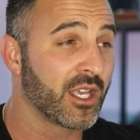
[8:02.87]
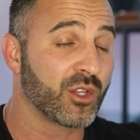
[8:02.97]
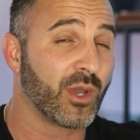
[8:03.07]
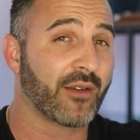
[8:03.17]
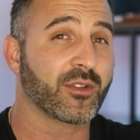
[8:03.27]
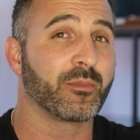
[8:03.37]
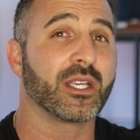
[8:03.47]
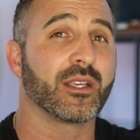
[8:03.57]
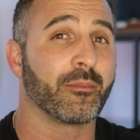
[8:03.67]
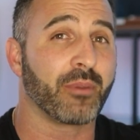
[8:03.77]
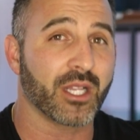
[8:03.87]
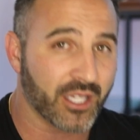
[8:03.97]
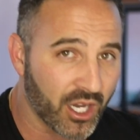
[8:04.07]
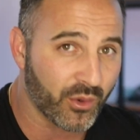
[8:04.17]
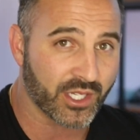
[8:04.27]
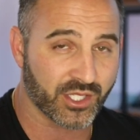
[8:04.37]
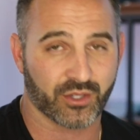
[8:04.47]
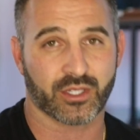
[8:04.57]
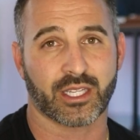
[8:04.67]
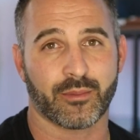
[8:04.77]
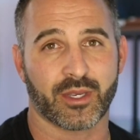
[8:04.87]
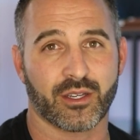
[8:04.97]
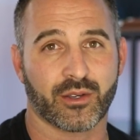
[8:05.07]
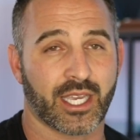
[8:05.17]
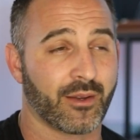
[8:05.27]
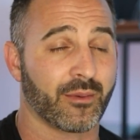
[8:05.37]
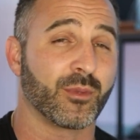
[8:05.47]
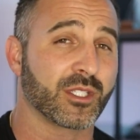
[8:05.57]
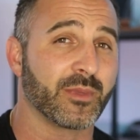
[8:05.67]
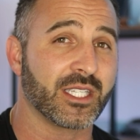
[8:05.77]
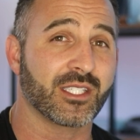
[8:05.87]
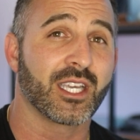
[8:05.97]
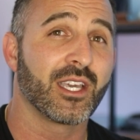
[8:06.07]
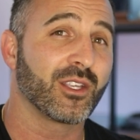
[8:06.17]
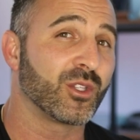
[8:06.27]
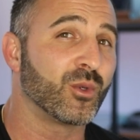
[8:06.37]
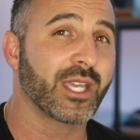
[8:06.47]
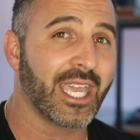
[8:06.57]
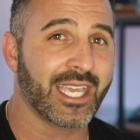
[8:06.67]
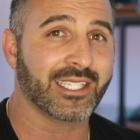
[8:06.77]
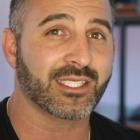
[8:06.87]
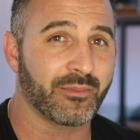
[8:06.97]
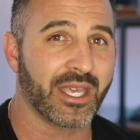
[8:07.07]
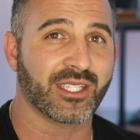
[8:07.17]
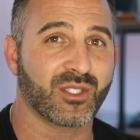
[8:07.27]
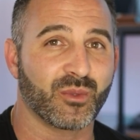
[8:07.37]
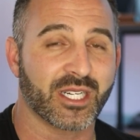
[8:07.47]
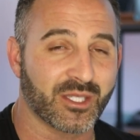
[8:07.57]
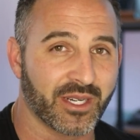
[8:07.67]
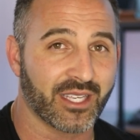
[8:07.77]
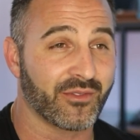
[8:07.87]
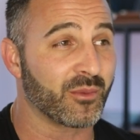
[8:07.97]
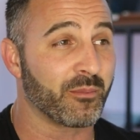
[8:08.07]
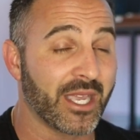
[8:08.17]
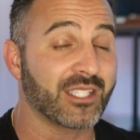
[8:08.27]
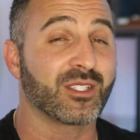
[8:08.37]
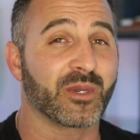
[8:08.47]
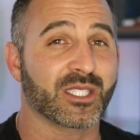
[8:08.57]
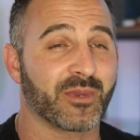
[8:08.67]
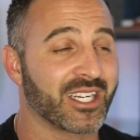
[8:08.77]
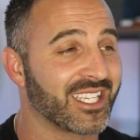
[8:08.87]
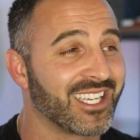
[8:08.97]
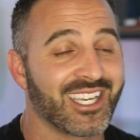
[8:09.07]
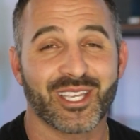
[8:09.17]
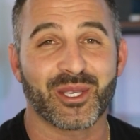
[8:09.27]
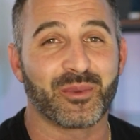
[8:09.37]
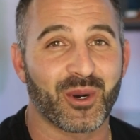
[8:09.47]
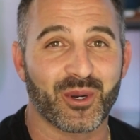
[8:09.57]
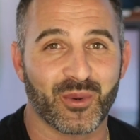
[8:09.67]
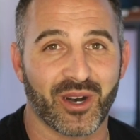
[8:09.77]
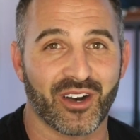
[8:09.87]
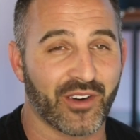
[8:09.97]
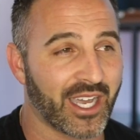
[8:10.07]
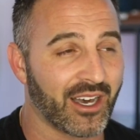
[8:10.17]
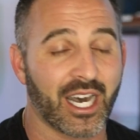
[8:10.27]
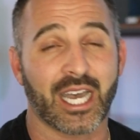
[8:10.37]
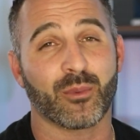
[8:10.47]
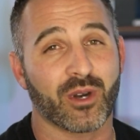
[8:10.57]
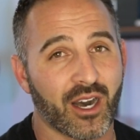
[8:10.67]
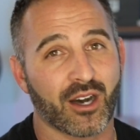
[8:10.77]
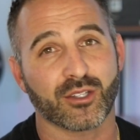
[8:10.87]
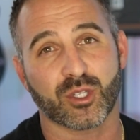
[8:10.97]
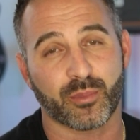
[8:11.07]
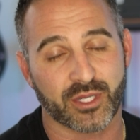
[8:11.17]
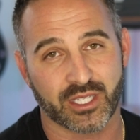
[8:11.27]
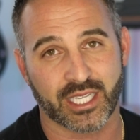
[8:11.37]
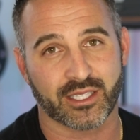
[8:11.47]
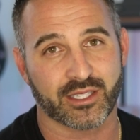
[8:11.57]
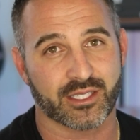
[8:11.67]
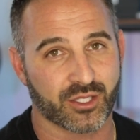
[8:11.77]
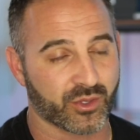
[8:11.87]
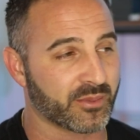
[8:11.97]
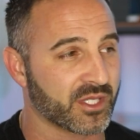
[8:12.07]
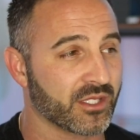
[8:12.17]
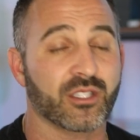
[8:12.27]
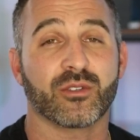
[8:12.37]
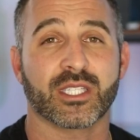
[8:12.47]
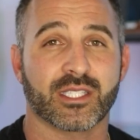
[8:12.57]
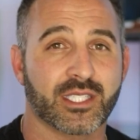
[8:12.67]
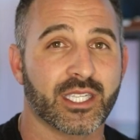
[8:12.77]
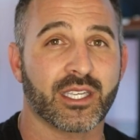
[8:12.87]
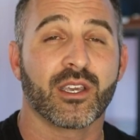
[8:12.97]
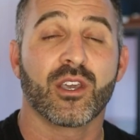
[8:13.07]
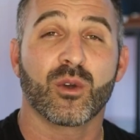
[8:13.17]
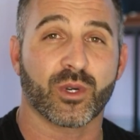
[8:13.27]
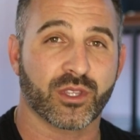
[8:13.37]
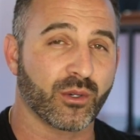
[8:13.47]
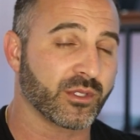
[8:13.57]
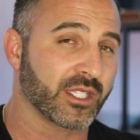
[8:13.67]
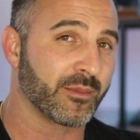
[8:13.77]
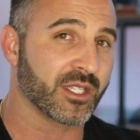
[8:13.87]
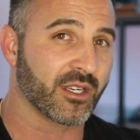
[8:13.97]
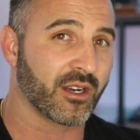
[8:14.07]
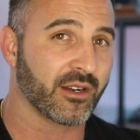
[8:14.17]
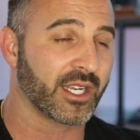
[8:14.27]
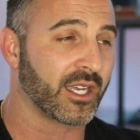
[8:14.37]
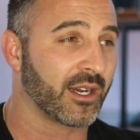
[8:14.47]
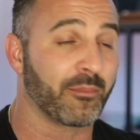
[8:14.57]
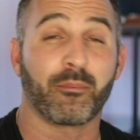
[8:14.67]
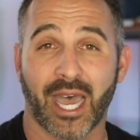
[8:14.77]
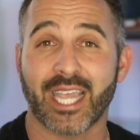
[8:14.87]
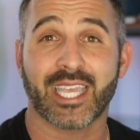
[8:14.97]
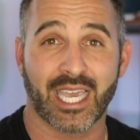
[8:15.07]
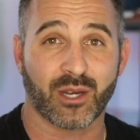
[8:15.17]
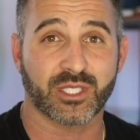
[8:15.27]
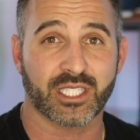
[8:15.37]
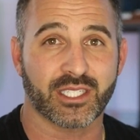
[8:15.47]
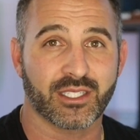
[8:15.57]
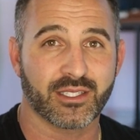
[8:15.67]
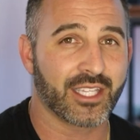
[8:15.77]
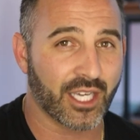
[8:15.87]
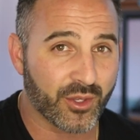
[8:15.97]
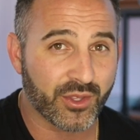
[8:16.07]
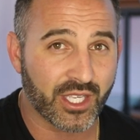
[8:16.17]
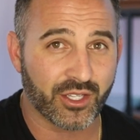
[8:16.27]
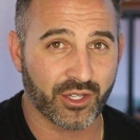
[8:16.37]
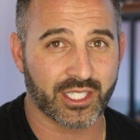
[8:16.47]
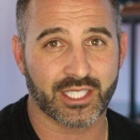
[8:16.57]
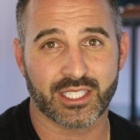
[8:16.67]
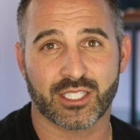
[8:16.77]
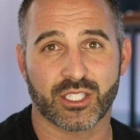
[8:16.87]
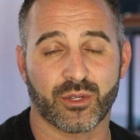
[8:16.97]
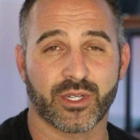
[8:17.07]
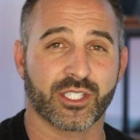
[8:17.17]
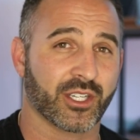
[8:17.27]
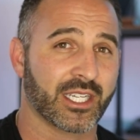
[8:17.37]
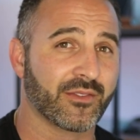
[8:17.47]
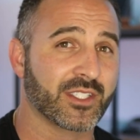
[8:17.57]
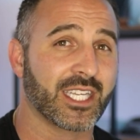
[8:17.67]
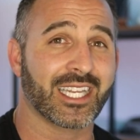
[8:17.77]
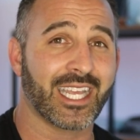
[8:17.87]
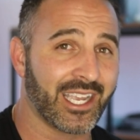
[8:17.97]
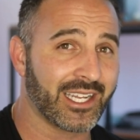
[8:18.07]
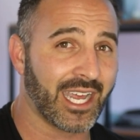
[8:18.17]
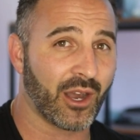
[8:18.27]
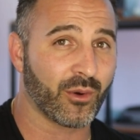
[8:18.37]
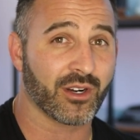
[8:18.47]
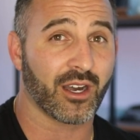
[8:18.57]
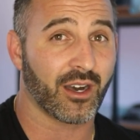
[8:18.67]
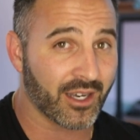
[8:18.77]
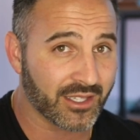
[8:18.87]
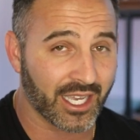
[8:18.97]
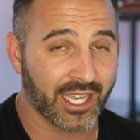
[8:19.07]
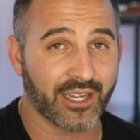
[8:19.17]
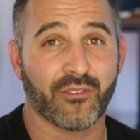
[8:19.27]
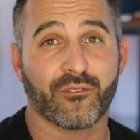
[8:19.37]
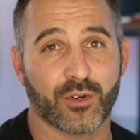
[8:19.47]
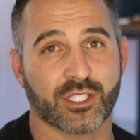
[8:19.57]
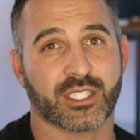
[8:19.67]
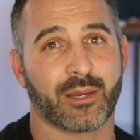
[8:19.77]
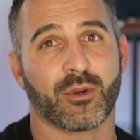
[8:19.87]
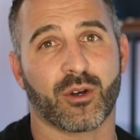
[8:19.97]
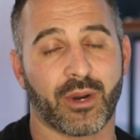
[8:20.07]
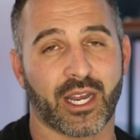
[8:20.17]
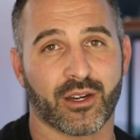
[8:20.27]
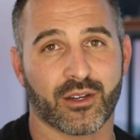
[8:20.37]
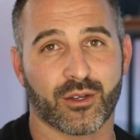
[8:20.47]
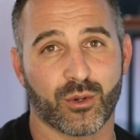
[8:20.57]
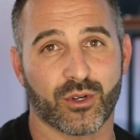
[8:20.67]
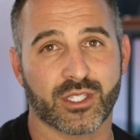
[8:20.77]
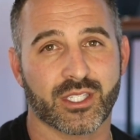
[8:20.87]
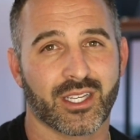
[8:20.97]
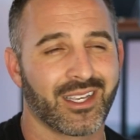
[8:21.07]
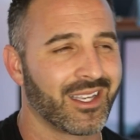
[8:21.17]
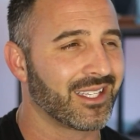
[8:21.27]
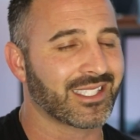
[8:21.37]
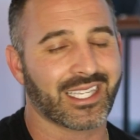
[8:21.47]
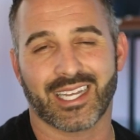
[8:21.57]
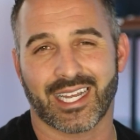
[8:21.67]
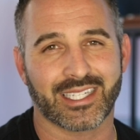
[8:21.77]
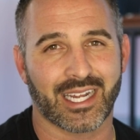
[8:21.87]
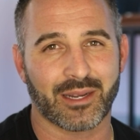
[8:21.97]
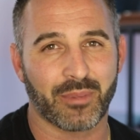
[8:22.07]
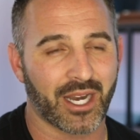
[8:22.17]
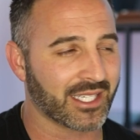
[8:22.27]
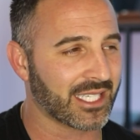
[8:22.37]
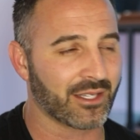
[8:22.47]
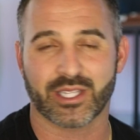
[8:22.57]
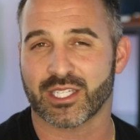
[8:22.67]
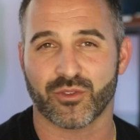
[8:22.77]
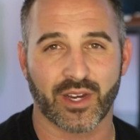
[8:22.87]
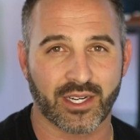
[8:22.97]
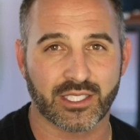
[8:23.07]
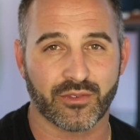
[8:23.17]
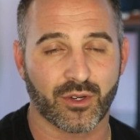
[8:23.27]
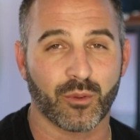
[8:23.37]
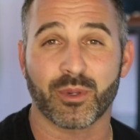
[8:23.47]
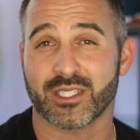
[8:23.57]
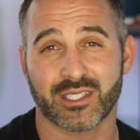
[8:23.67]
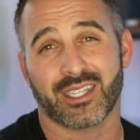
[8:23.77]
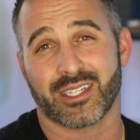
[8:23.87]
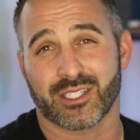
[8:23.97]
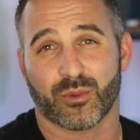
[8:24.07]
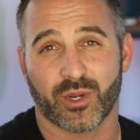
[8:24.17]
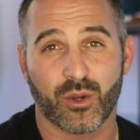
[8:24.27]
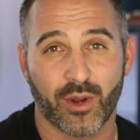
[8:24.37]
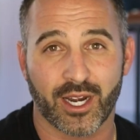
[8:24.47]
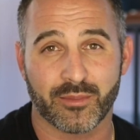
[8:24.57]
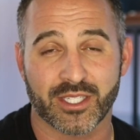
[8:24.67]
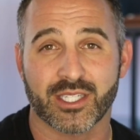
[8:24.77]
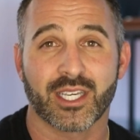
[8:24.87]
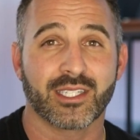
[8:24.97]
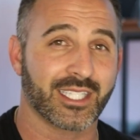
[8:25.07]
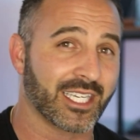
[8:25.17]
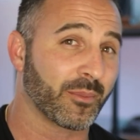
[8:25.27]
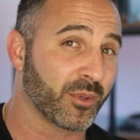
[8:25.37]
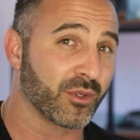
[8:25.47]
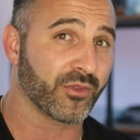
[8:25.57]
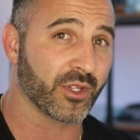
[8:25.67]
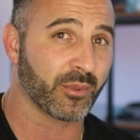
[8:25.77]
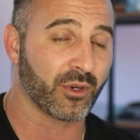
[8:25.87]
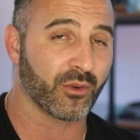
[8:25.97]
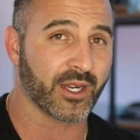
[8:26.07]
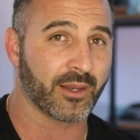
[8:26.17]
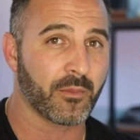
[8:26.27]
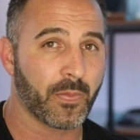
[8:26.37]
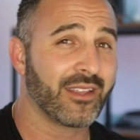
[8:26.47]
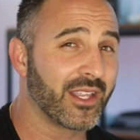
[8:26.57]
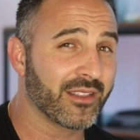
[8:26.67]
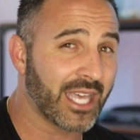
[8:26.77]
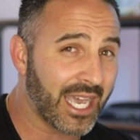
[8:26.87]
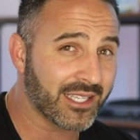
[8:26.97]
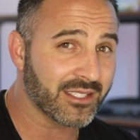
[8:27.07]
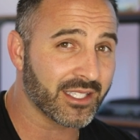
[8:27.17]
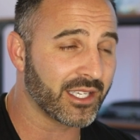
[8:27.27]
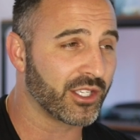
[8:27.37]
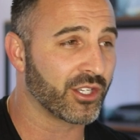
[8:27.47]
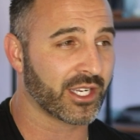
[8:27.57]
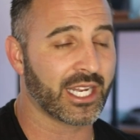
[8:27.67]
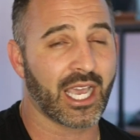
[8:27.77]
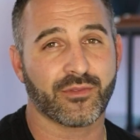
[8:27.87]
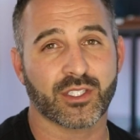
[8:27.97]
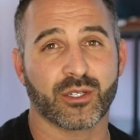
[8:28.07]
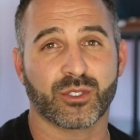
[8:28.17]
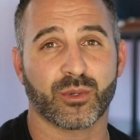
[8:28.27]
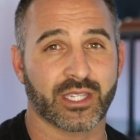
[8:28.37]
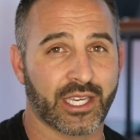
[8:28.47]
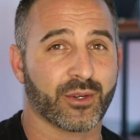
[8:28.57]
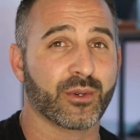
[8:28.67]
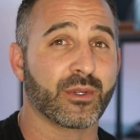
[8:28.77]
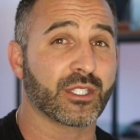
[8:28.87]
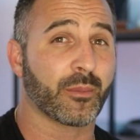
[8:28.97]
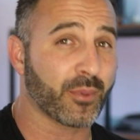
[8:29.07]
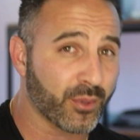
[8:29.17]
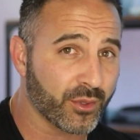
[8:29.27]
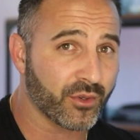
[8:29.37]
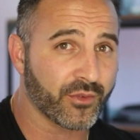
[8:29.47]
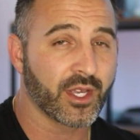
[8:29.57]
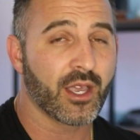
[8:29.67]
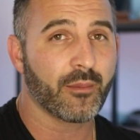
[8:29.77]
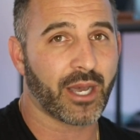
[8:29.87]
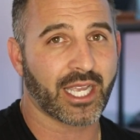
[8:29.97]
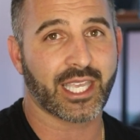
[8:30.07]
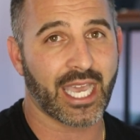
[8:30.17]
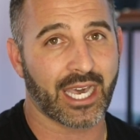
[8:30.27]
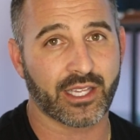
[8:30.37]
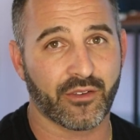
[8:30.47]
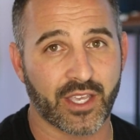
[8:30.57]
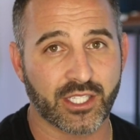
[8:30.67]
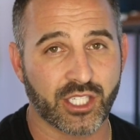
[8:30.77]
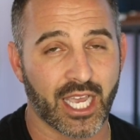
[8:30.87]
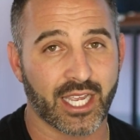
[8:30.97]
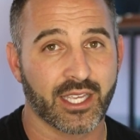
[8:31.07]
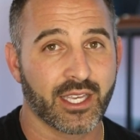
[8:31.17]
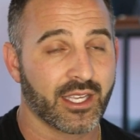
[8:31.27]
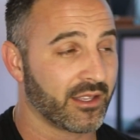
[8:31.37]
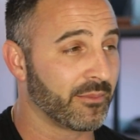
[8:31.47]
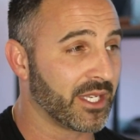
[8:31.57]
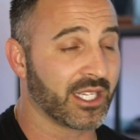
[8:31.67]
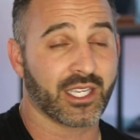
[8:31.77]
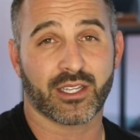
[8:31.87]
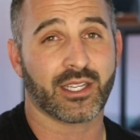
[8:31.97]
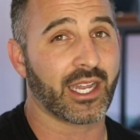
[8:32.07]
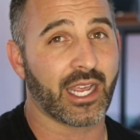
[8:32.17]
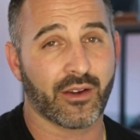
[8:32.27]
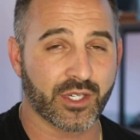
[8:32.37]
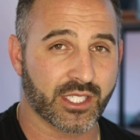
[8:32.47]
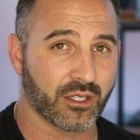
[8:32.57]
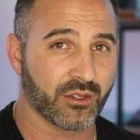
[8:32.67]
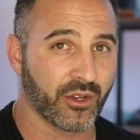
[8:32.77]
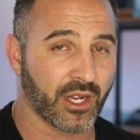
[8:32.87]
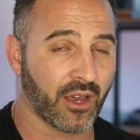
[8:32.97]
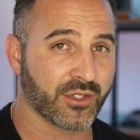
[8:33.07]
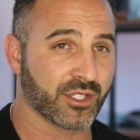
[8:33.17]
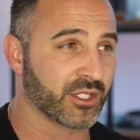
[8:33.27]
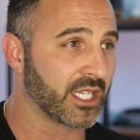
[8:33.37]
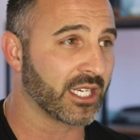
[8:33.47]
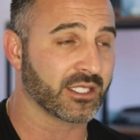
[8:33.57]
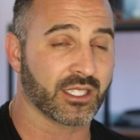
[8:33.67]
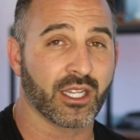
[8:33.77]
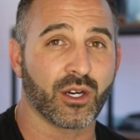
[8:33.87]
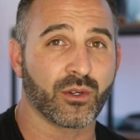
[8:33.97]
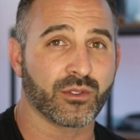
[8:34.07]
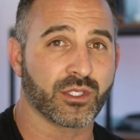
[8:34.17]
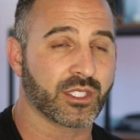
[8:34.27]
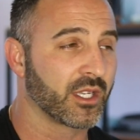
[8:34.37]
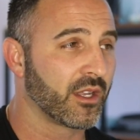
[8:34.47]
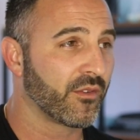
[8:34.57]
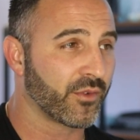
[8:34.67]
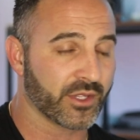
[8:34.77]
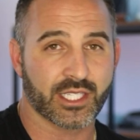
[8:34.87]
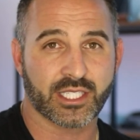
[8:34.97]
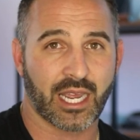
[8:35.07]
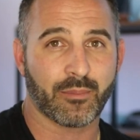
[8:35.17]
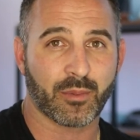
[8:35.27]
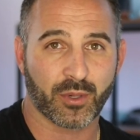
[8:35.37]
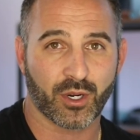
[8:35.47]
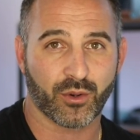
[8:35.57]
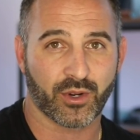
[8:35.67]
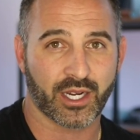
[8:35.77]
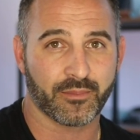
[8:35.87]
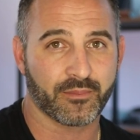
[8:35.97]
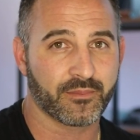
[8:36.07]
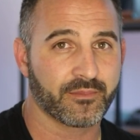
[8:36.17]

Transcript: You have to be below a certain limit, okay, which means you can't make too much money. If you make too much money, you won't qualify. I will also put a link in the description so you can see what those limits are by county. The other thing you're going to need to do is you're going to have to take an 8-hour online first-time home buyer course. It's like $99. I don't think it's very difficult, but it is a requirement to get approved for the program. And then lastly, you're going to have to go to a lender who is approved by CalFHA, meaning not every single loan officer does loans for this type of program.